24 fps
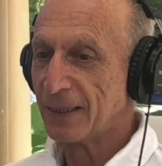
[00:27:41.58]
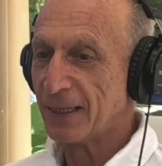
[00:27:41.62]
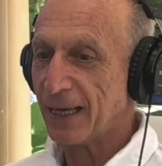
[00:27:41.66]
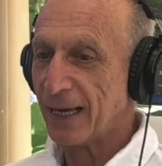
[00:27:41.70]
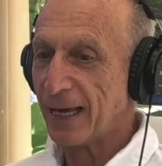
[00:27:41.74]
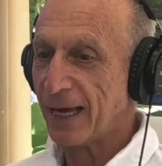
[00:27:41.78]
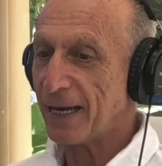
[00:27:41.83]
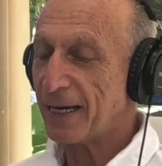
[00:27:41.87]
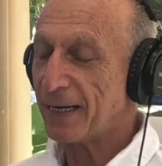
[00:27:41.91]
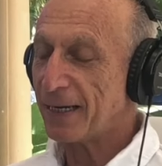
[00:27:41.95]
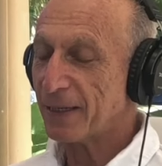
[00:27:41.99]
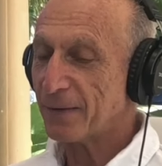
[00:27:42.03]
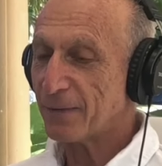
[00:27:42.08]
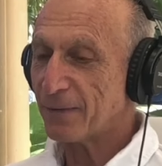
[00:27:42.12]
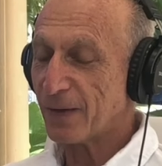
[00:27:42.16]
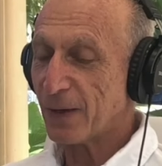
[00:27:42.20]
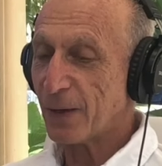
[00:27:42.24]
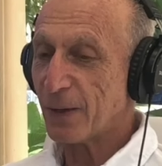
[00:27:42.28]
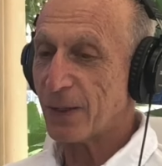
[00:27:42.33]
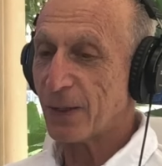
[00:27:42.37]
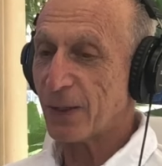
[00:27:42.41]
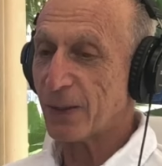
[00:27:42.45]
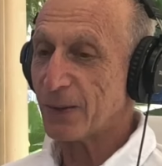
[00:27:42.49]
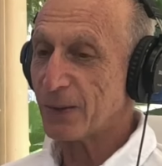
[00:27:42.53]
editing
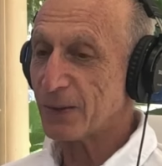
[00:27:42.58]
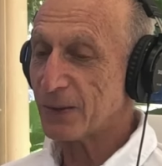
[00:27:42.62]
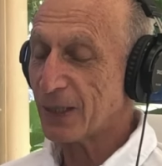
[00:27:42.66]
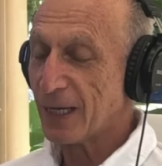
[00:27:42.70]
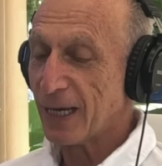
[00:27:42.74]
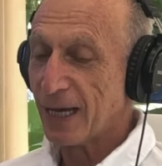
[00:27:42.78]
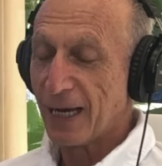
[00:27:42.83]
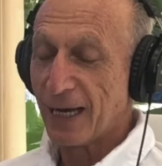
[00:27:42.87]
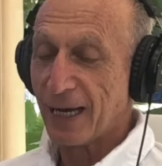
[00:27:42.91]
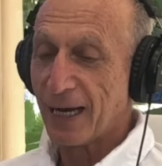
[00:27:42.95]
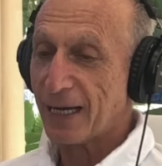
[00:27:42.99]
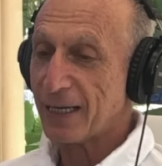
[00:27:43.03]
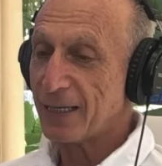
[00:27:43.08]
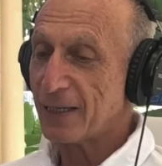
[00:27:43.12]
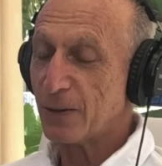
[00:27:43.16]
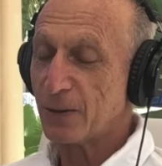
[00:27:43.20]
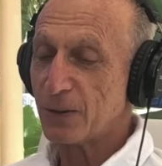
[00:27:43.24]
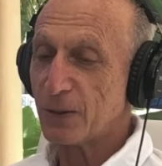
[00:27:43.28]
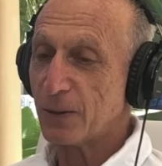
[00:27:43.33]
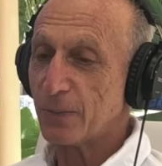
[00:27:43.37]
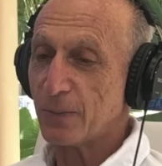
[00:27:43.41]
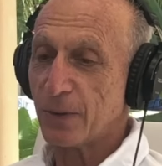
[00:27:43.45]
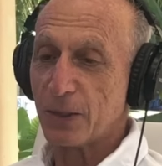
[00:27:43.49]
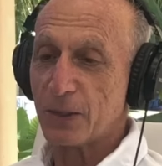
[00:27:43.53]
photos. I know
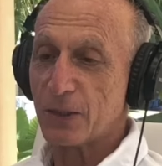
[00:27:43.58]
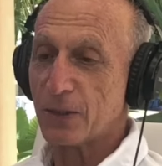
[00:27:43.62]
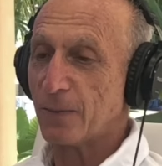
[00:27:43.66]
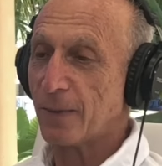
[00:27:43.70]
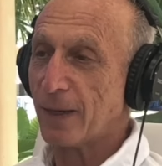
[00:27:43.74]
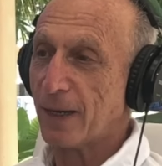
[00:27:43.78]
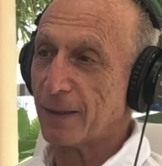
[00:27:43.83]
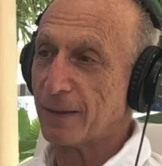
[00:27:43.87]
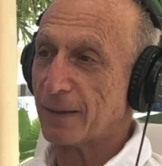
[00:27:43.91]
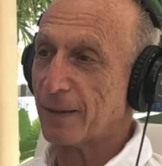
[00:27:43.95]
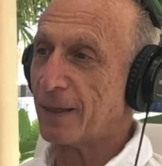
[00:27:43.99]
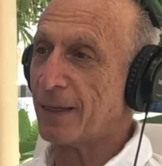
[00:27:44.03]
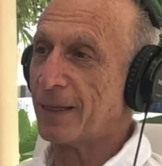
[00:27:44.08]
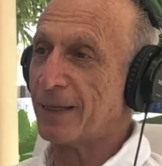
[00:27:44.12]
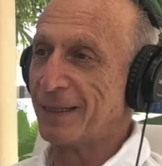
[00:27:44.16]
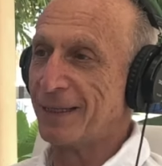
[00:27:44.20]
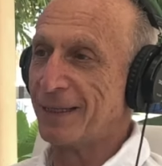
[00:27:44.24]
too much about that.